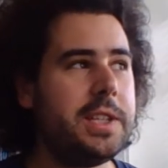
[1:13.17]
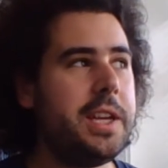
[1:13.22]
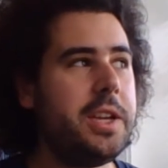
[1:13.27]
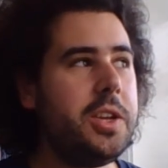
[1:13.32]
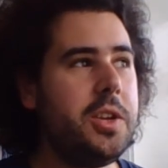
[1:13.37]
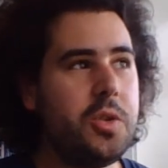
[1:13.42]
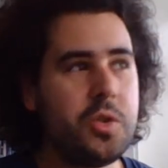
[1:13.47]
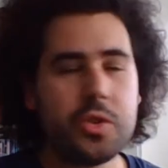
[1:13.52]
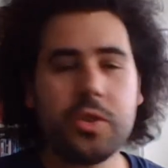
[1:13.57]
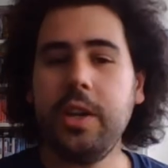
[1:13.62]
and I
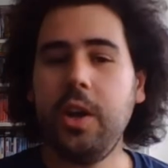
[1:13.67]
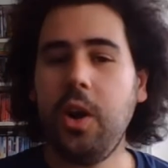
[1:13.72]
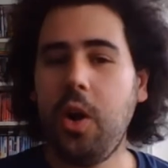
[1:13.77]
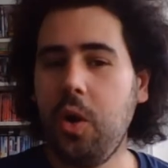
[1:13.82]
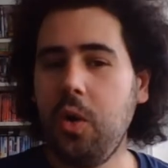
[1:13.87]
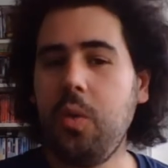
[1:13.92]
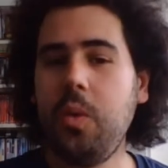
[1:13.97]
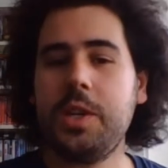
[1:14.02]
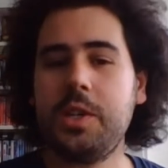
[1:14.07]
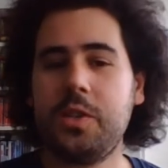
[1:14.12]
usually
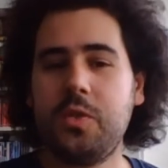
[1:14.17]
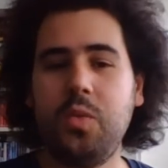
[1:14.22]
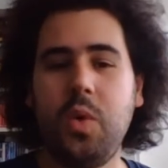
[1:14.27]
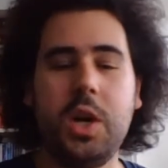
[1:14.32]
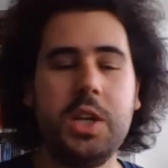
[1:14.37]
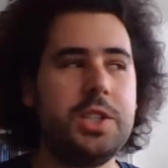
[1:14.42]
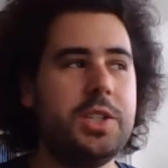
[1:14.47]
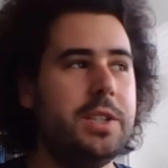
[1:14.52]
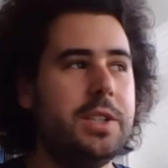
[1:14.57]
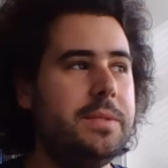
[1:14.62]
always
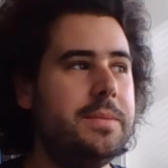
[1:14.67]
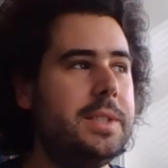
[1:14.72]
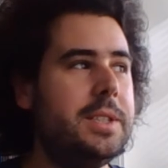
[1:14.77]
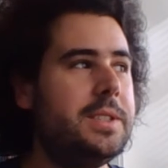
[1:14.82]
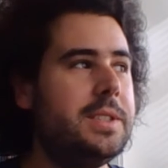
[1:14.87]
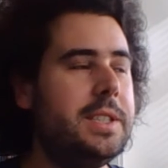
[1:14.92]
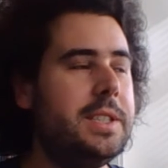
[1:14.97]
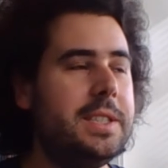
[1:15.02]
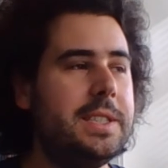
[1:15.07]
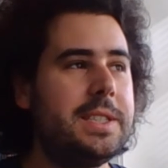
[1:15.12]
watch it
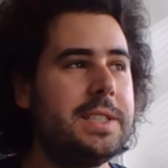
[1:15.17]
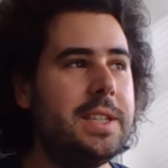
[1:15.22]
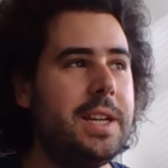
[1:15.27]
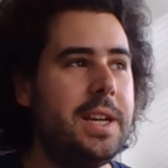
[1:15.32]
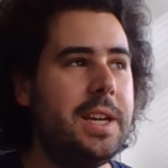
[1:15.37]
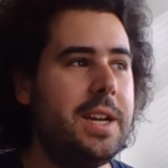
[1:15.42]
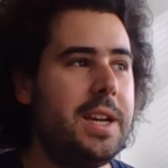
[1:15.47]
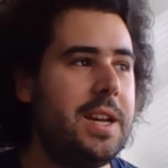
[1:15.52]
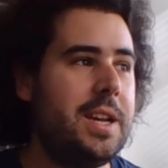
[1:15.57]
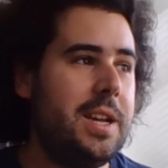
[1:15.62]
because
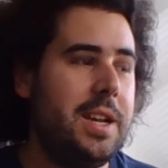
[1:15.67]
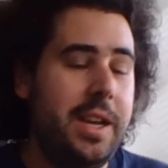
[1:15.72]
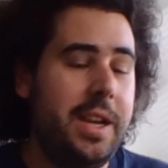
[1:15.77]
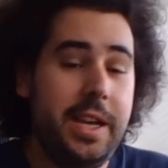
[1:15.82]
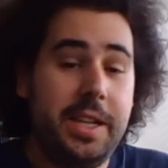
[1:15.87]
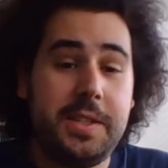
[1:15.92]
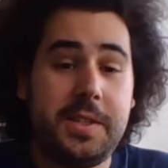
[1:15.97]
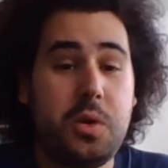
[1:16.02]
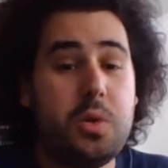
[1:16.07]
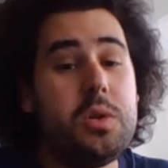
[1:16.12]

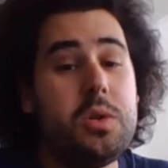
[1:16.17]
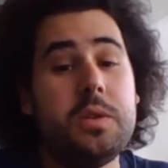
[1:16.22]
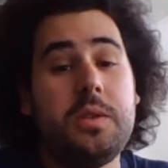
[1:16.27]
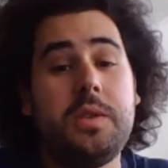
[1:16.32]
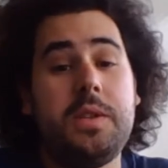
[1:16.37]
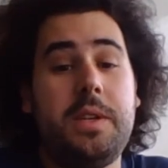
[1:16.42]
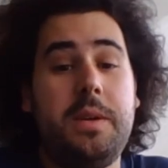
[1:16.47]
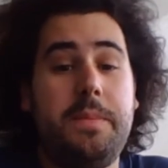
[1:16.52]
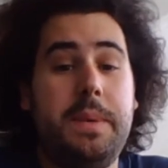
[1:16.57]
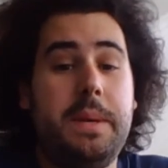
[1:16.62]
it's cool to
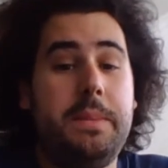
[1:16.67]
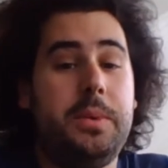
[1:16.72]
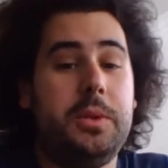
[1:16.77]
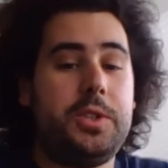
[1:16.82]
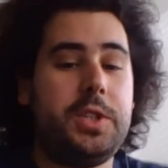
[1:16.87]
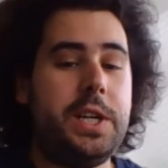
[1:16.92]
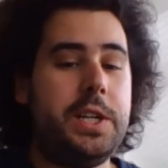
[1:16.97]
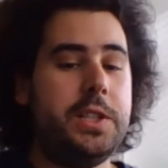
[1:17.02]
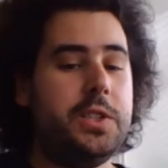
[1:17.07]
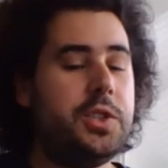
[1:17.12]
see people
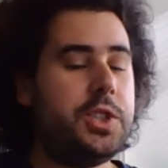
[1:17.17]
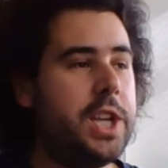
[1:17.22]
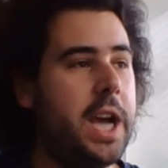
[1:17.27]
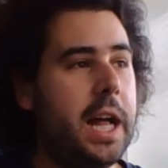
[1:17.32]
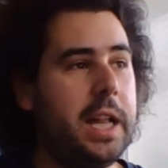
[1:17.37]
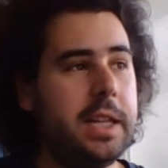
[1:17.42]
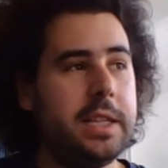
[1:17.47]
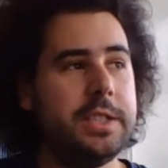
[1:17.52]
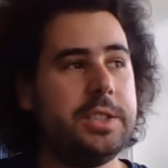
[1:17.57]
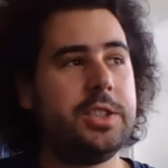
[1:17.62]
try to
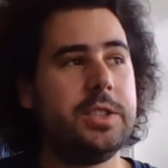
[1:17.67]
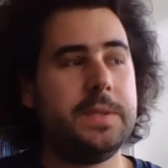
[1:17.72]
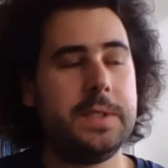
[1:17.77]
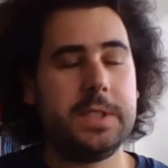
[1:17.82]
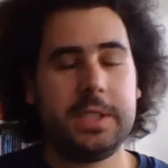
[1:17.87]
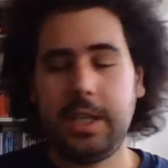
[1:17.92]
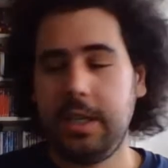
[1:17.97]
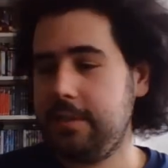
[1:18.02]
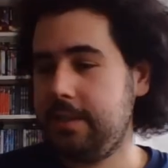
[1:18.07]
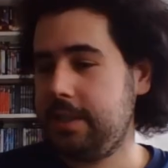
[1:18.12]
challenge
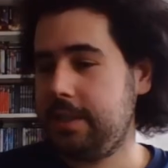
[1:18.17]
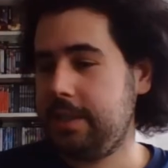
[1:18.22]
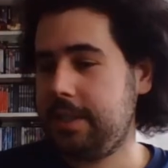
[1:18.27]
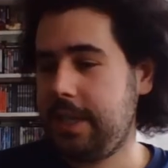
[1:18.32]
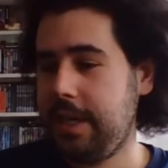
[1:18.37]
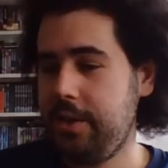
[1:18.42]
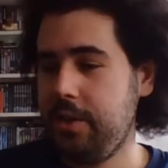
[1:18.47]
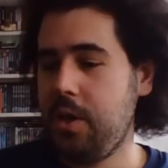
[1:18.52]
themselves and say,